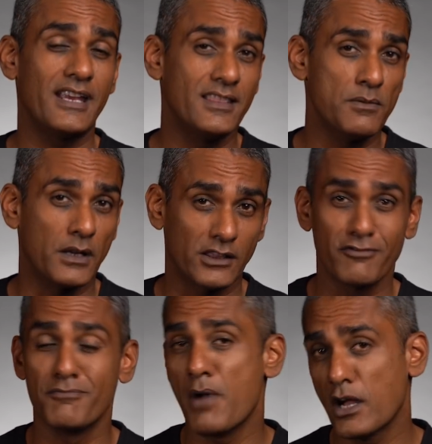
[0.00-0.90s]
in the month
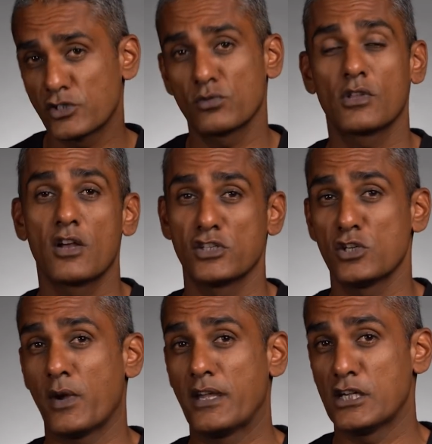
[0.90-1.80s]
of March
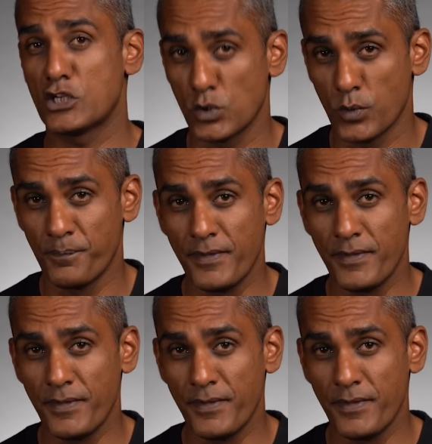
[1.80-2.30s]
2022.